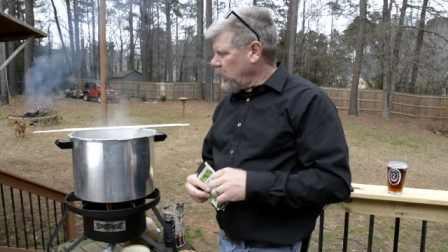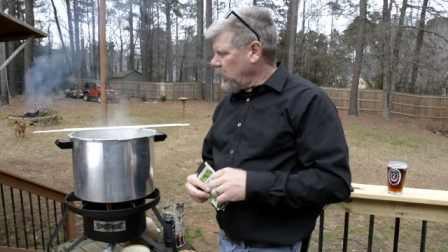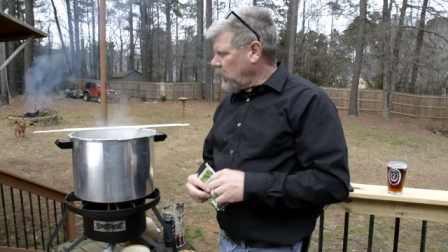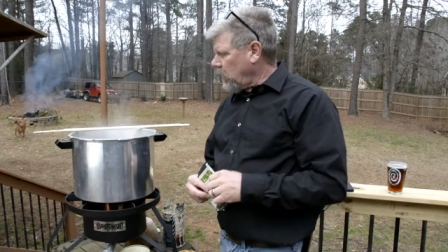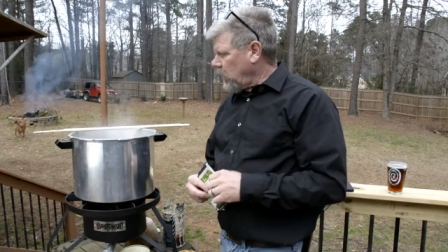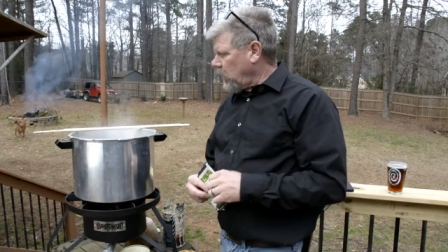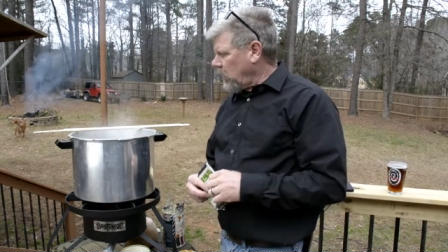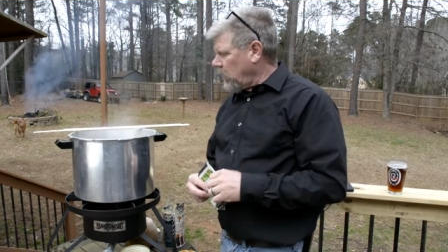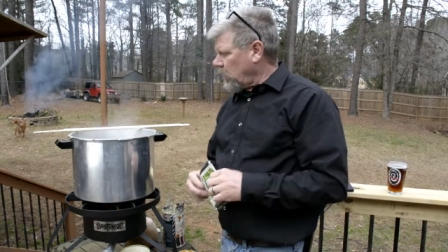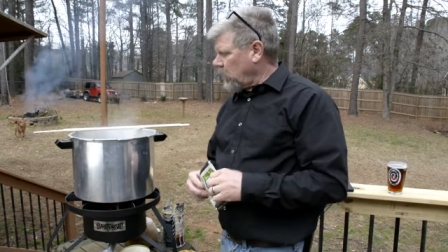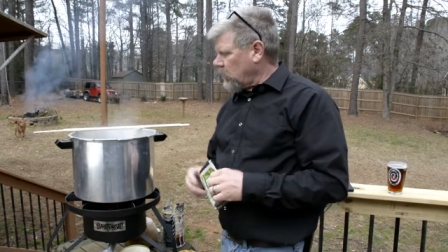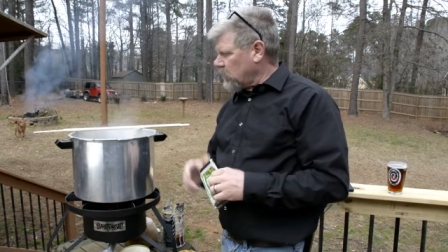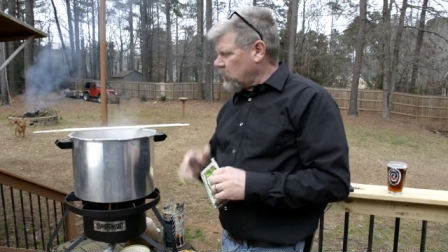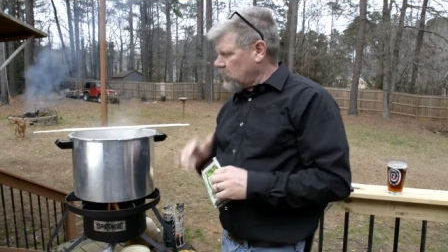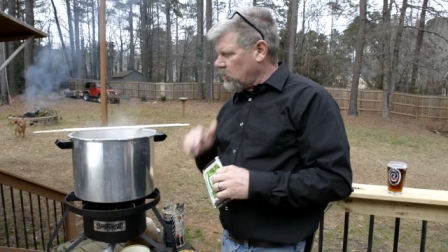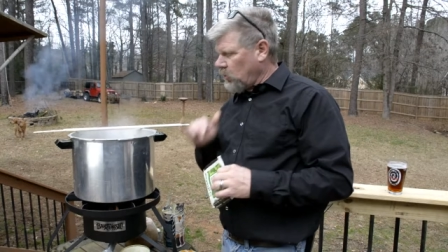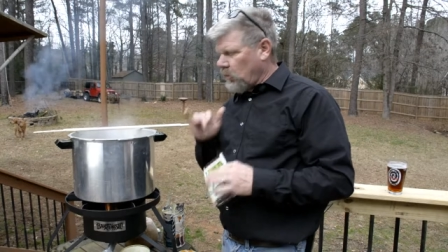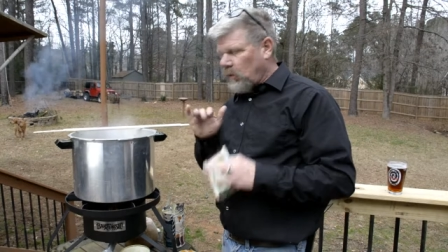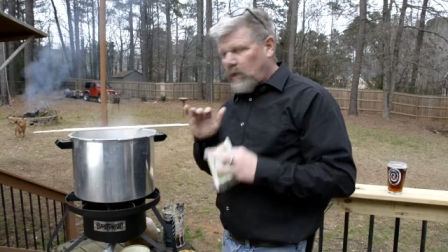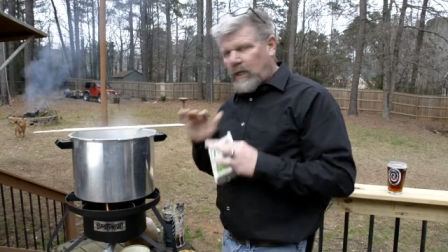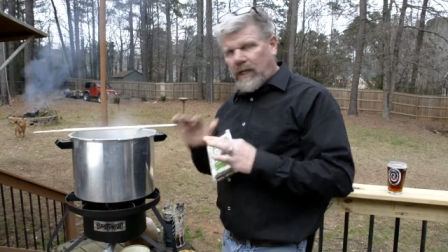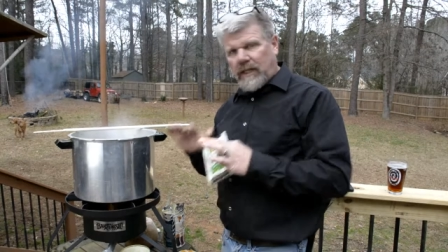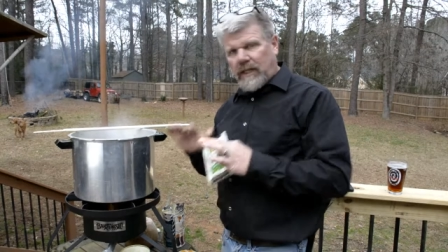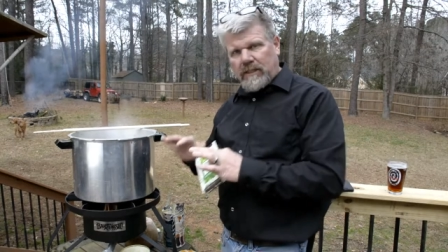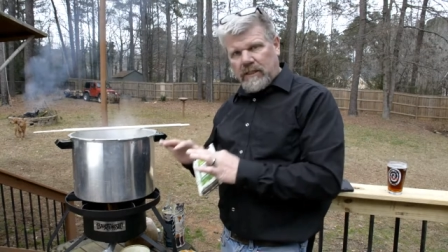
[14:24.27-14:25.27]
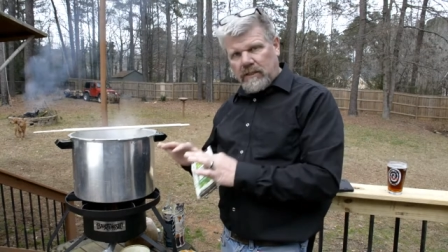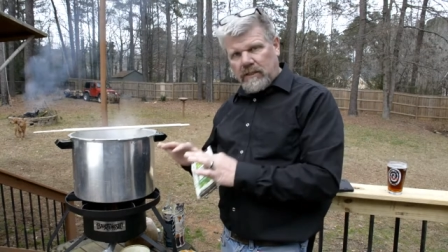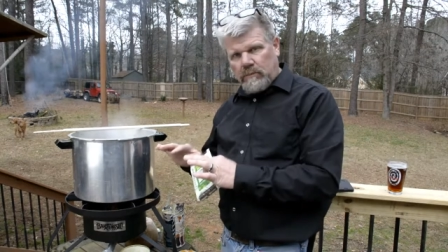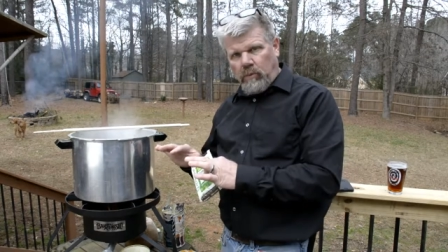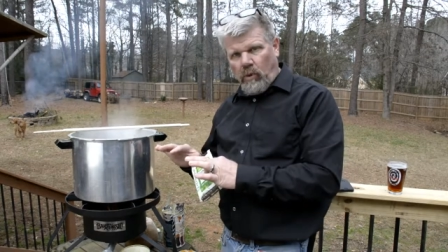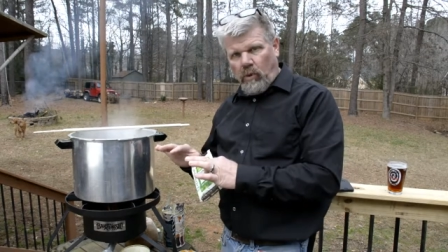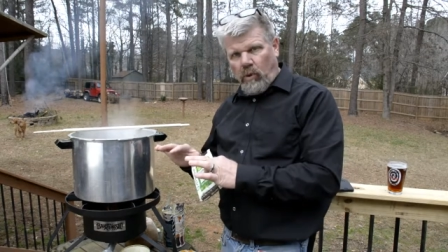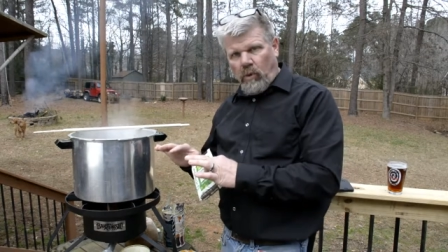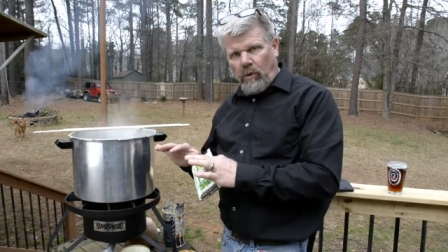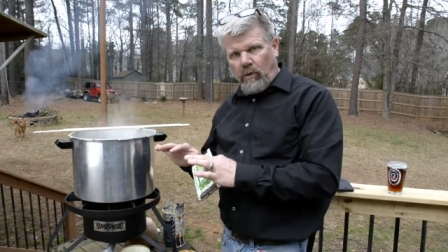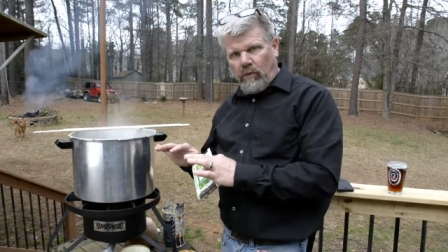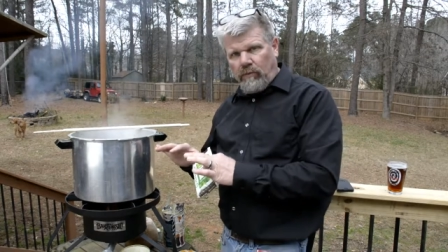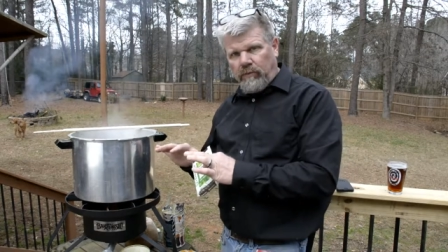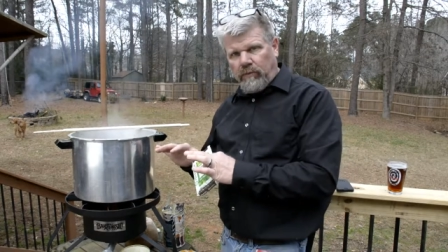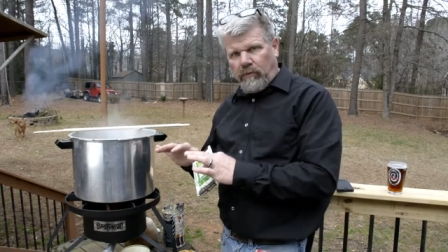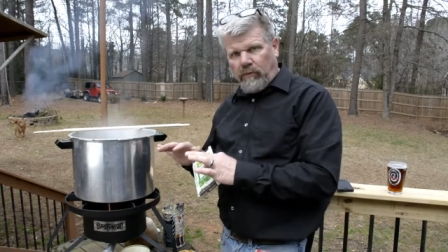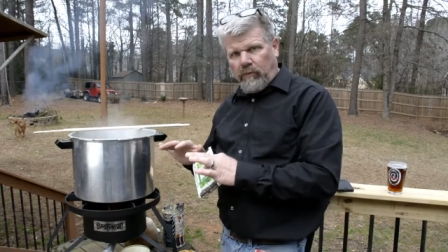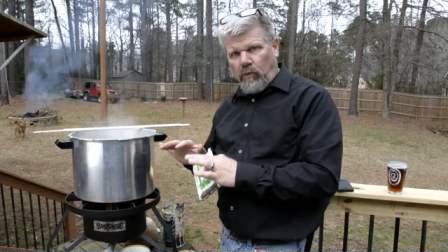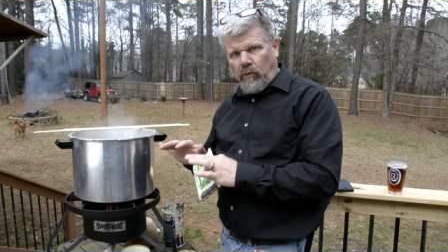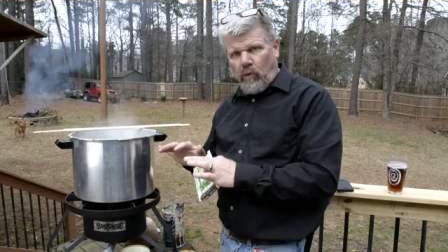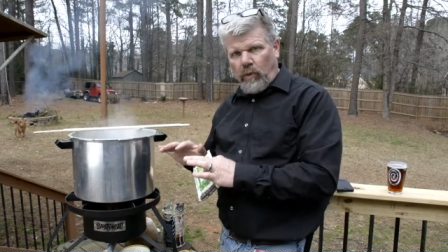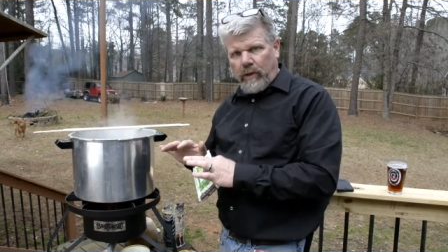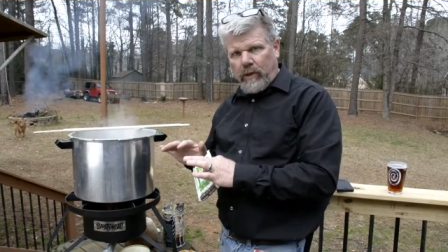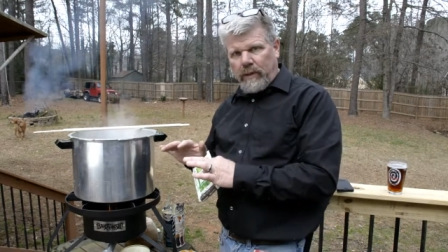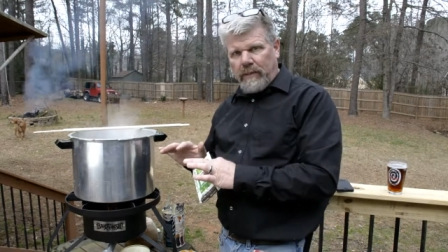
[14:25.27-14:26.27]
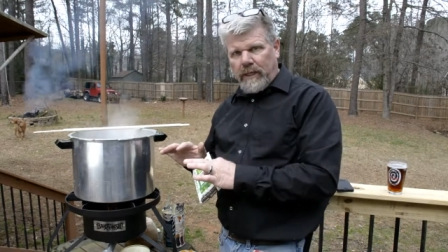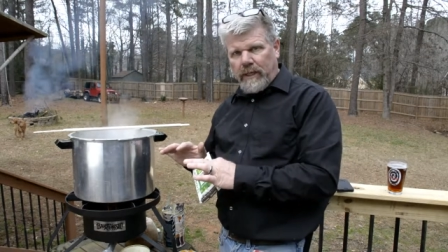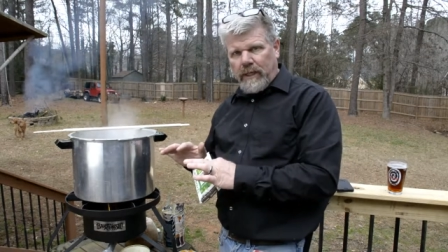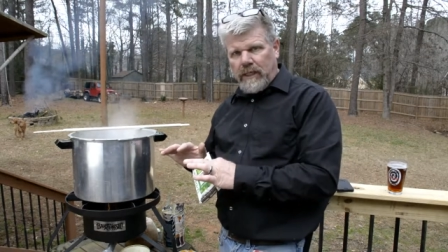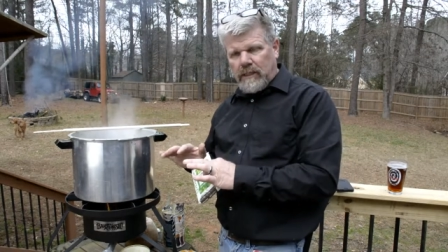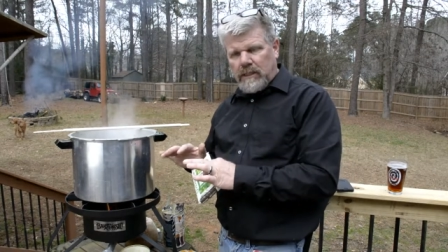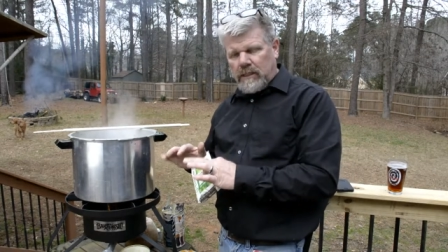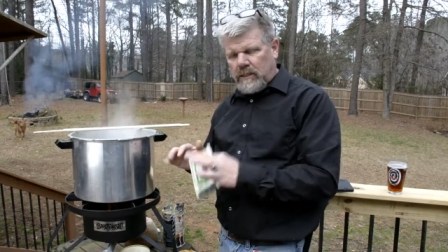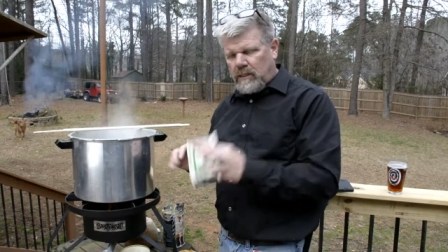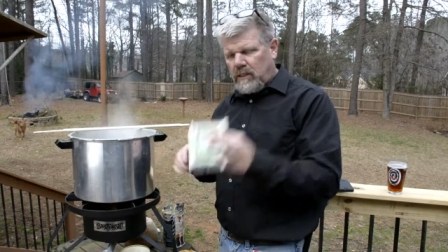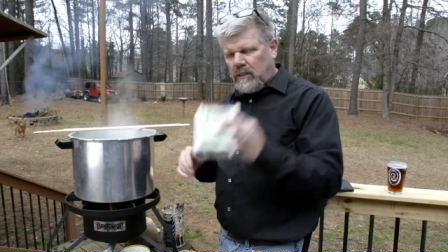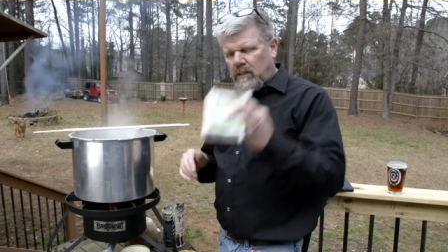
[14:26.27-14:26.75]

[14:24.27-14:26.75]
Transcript: Uh, so we'll let this boil for forty minutes,